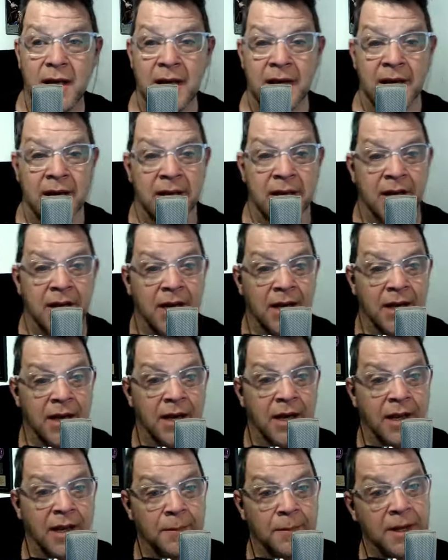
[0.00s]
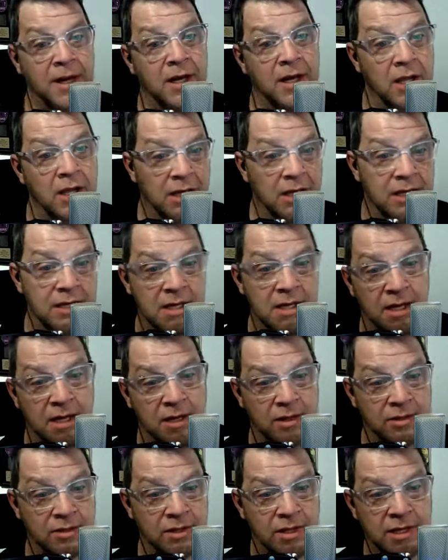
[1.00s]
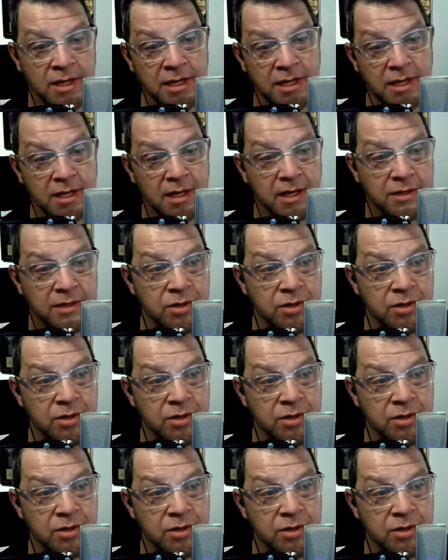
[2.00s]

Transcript: And then I got like big clunky tires on it.